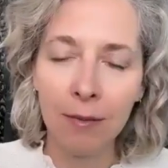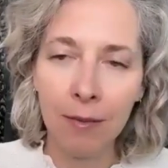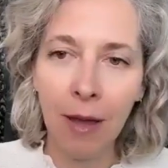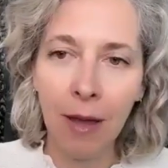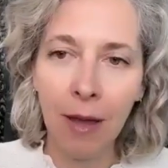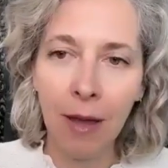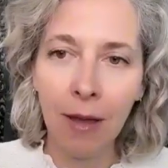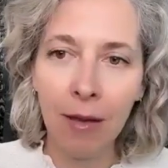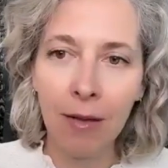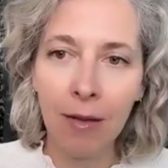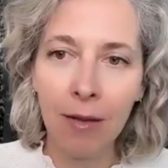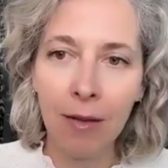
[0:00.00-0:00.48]

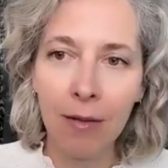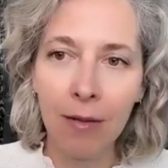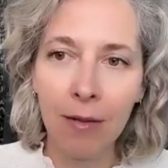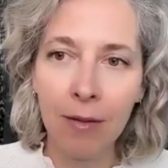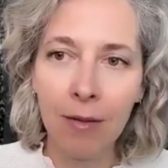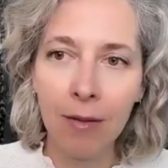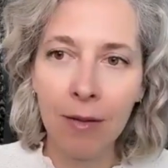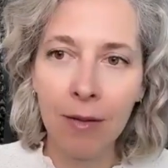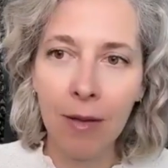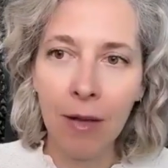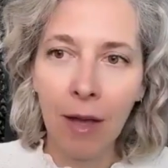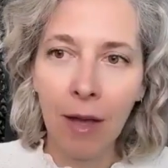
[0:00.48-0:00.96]
Yeah.
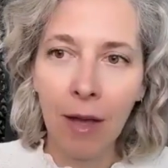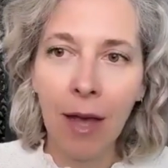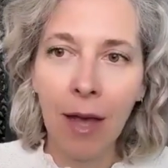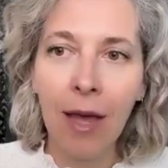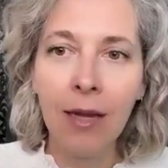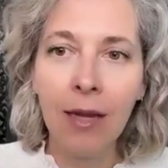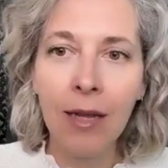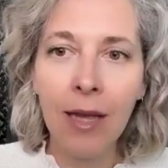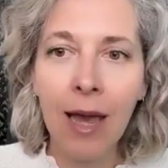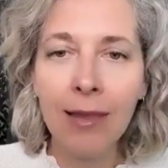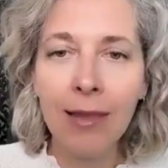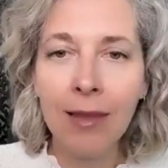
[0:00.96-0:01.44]

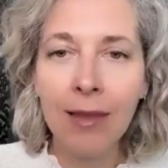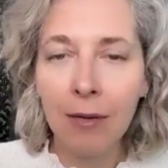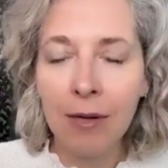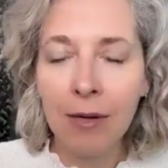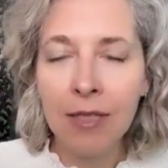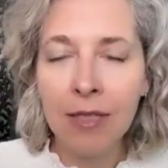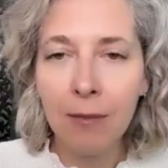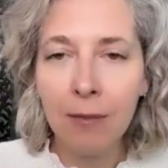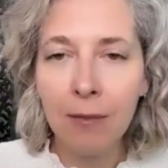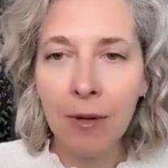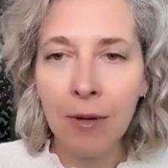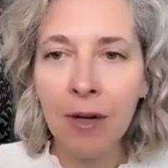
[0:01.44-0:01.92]
And yeah,
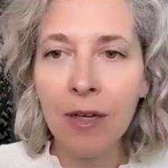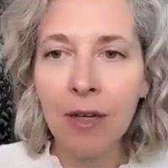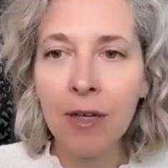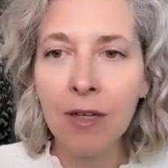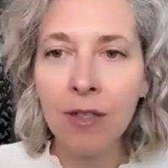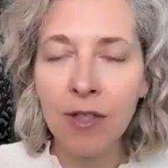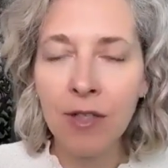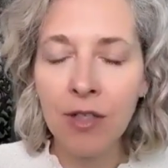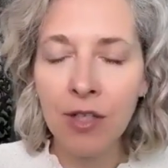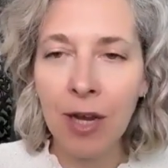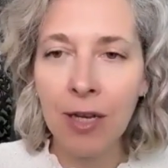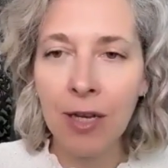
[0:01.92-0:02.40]
there is a pretty
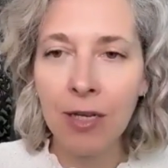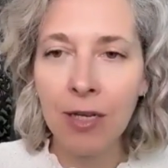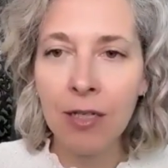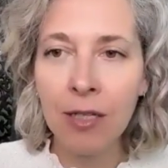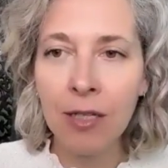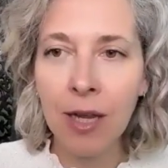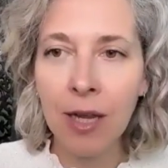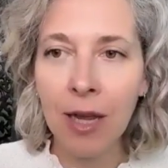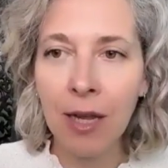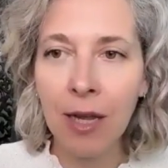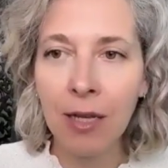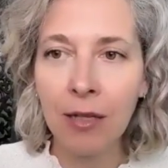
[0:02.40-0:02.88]
good
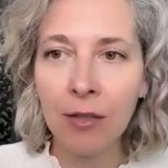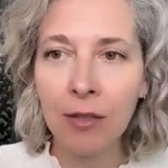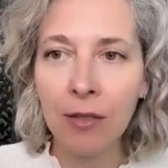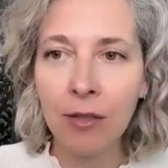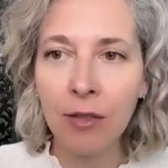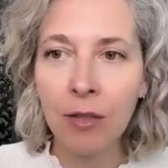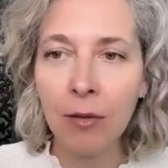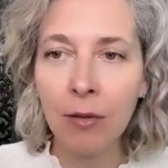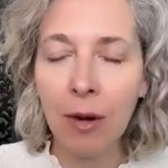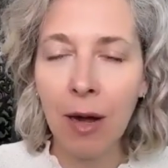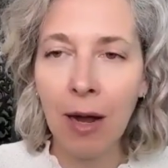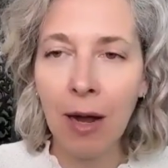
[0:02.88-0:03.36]
chance that
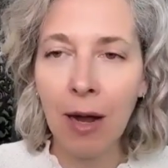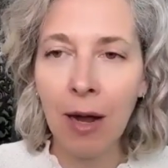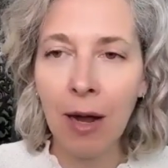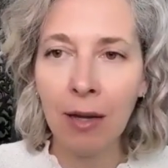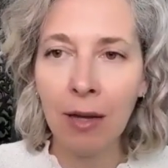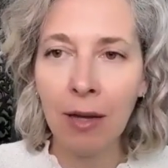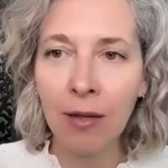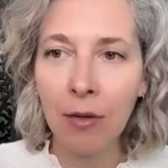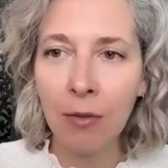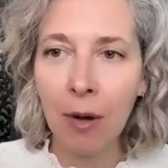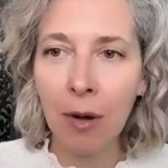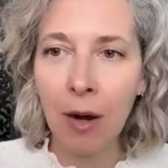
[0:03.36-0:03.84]
you
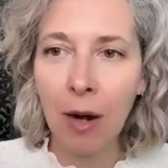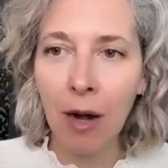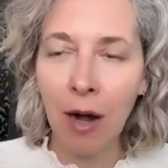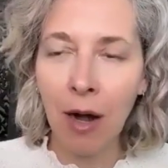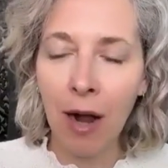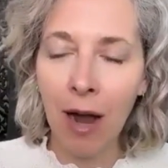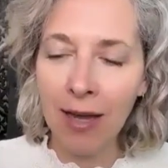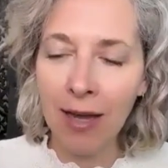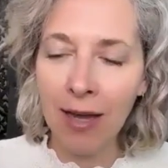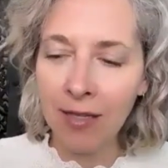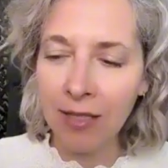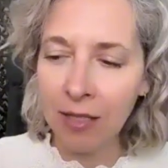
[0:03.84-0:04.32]

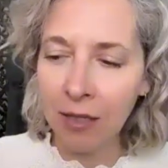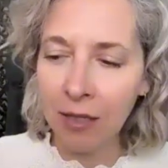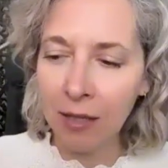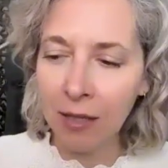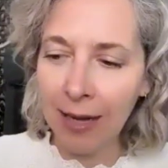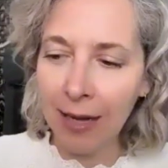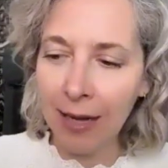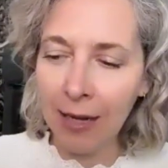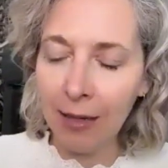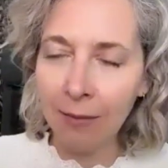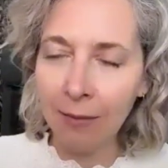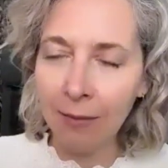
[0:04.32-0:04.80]
are
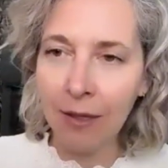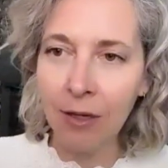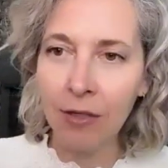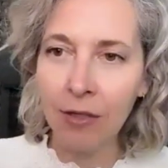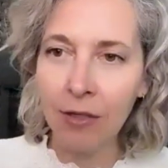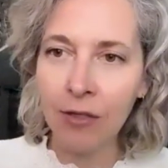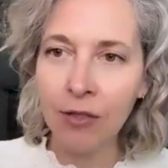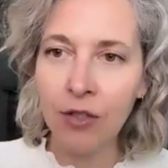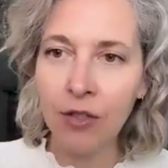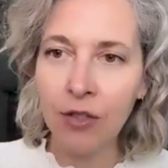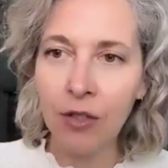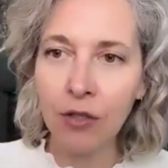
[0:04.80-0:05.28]
isolating
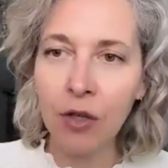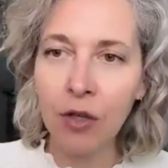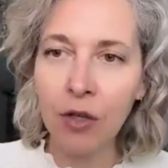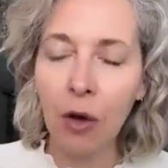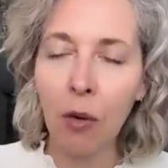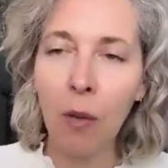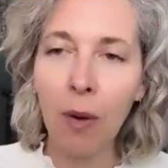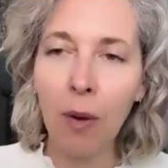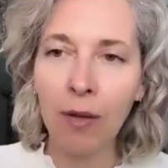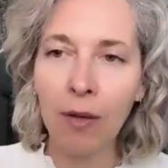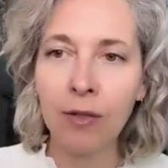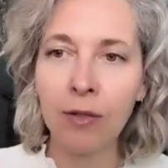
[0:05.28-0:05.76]
because you
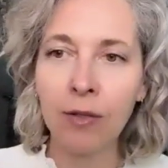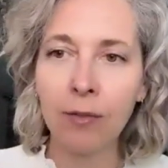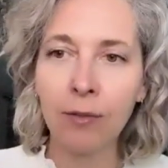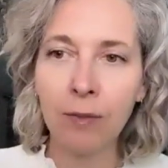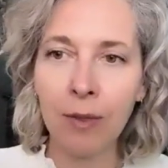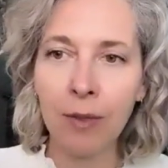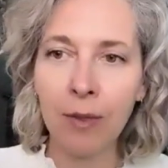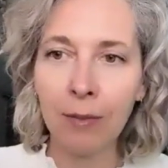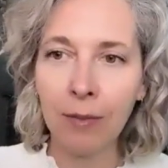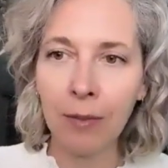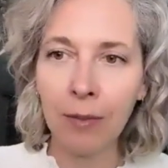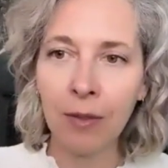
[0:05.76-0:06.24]
don't want
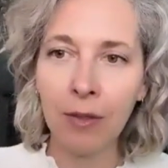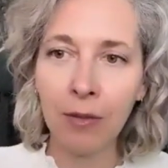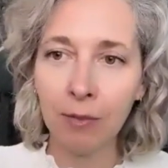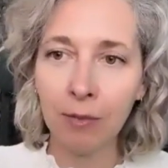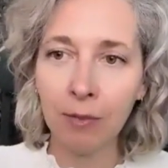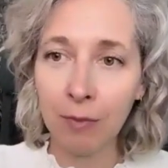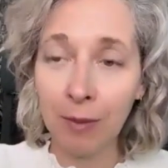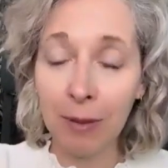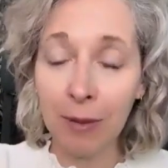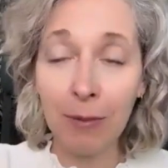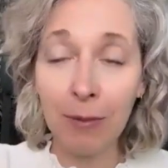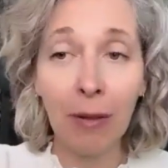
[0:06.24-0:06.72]

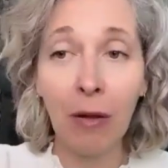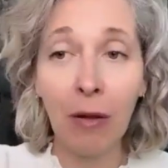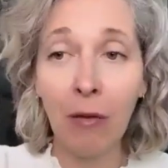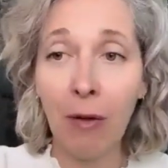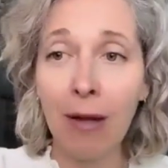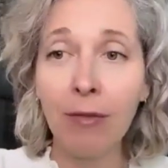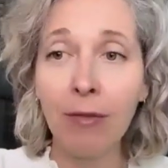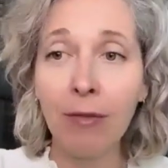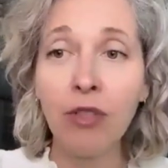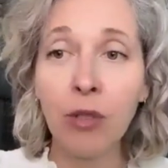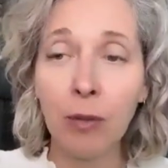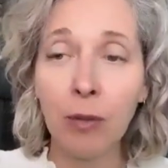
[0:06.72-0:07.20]
people
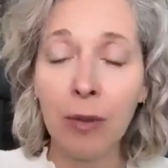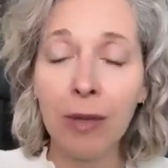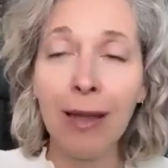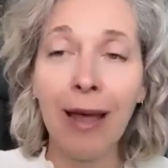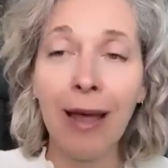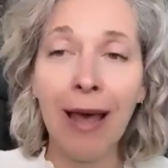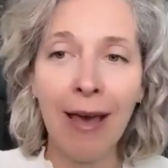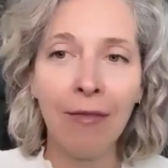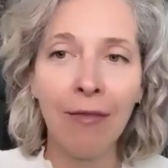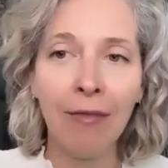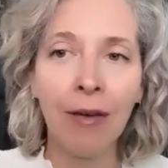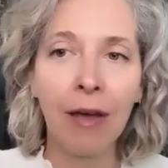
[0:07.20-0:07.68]
around you
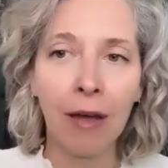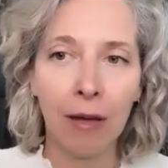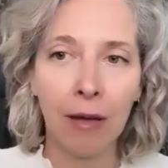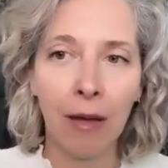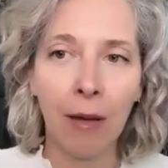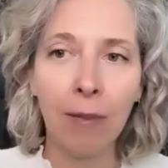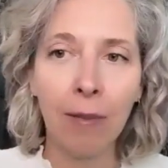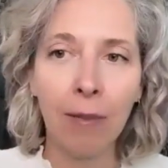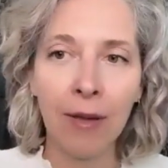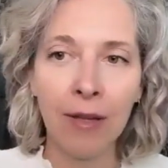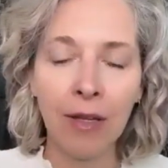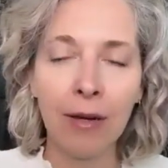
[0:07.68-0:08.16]
will have an
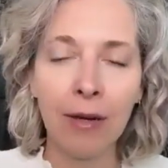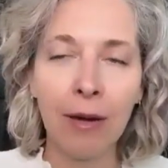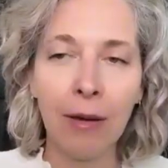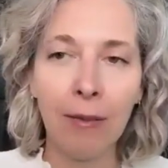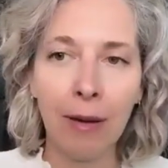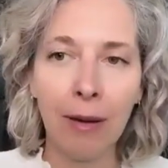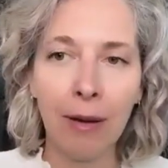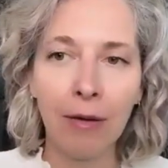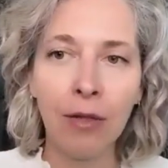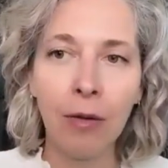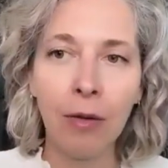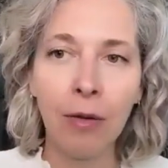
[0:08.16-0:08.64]
opinion
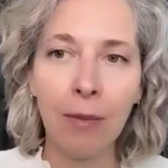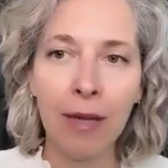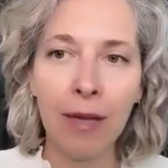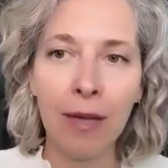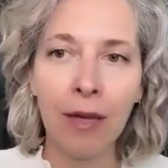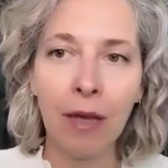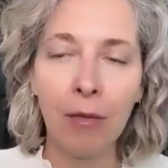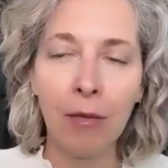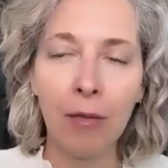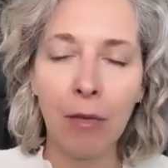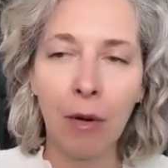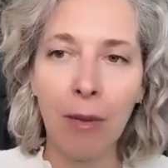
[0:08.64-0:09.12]
about you
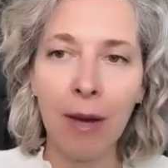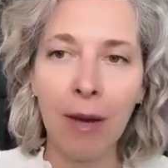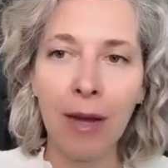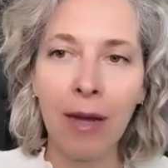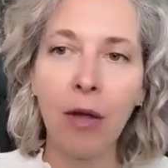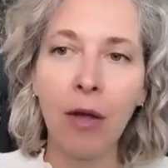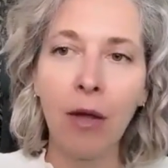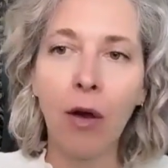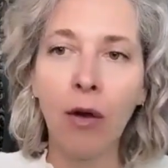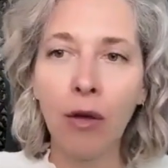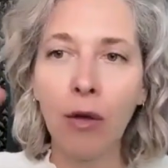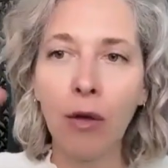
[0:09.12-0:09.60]
making more
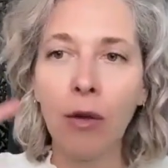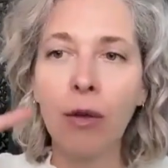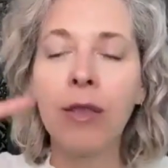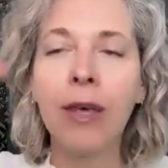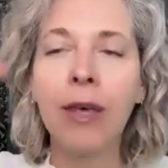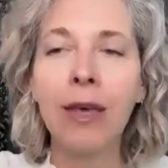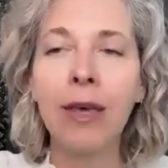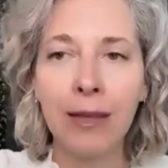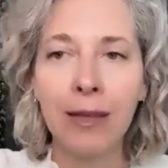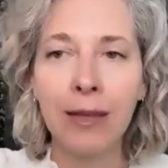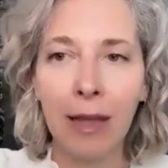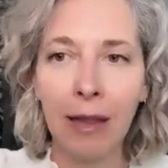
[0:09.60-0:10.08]
money, or you
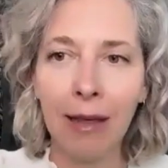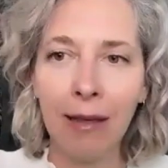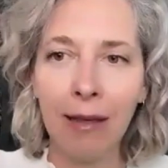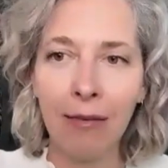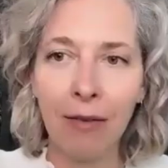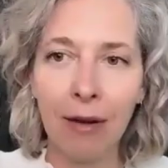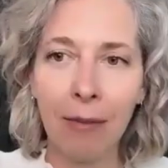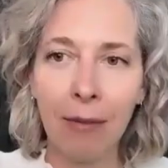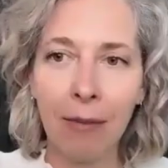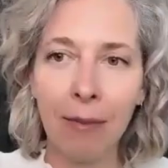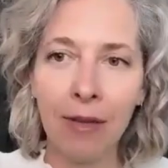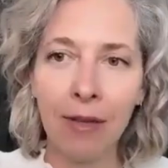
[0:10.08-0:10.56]
think they'll
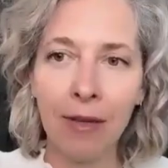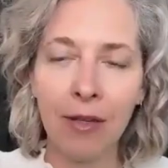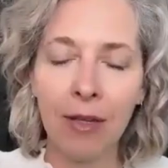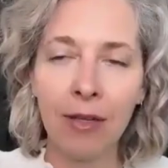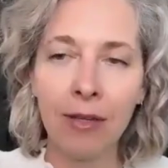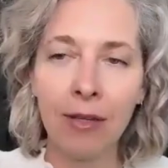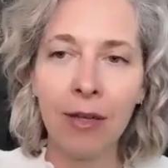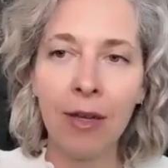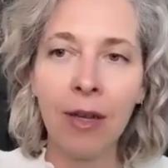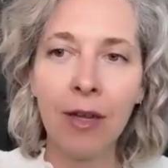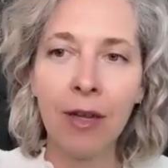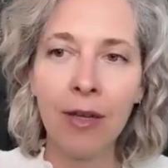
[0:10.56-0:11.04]
have an
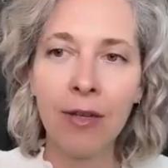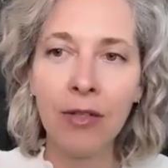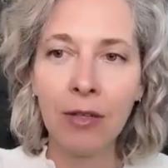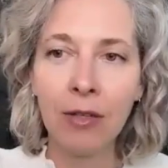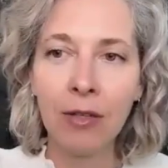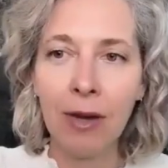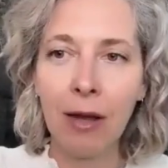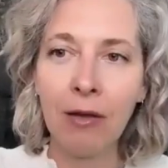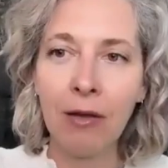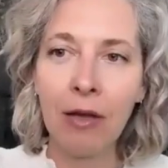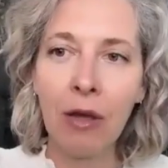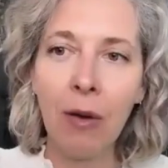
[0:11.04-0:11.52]
opinion.
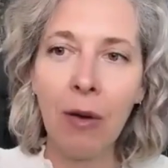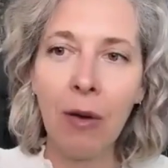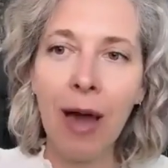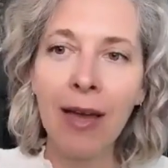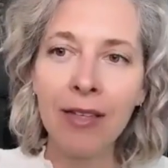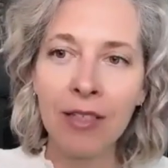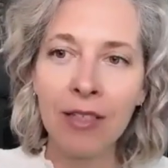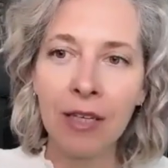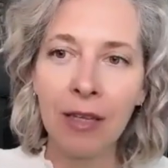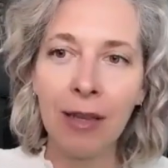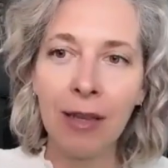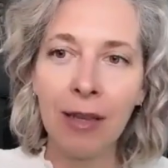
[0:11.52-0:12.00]
So now you're
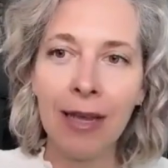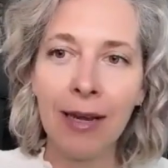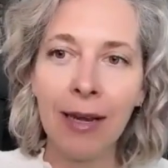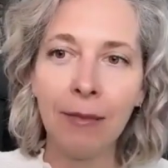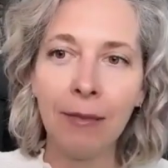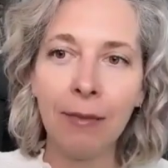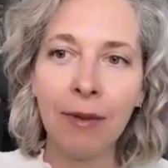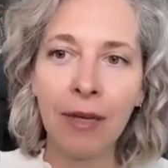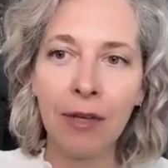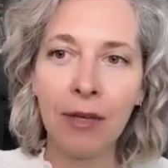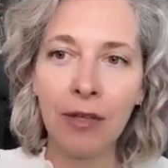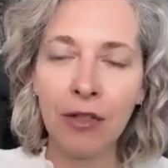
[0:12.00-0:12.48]

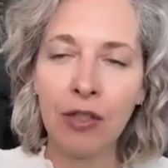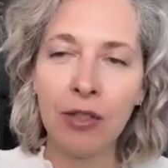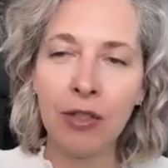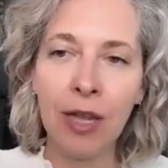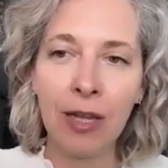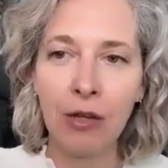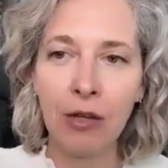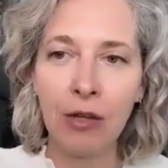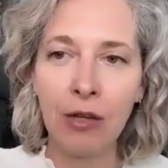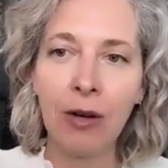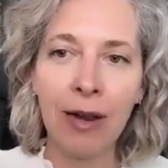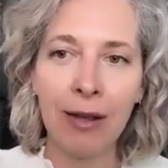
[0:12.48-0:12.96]
isolating because
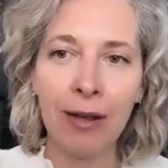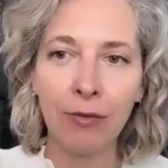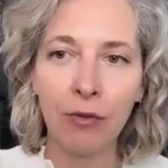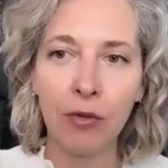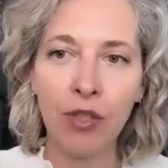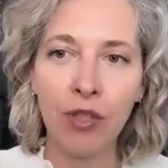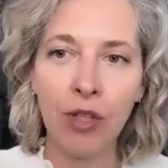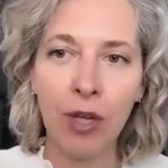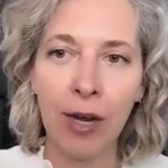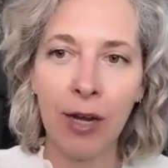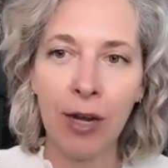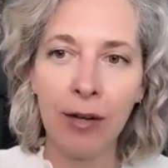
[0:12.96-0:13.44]
then you don't have
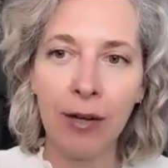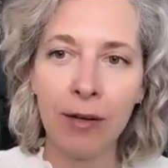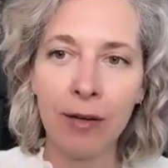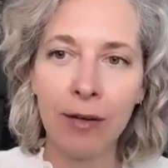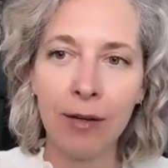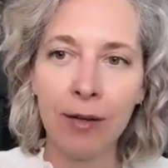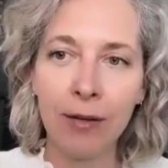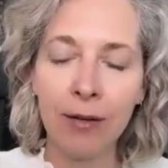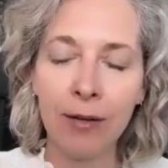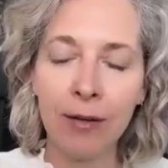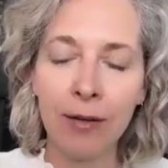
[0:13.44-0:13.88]
to share.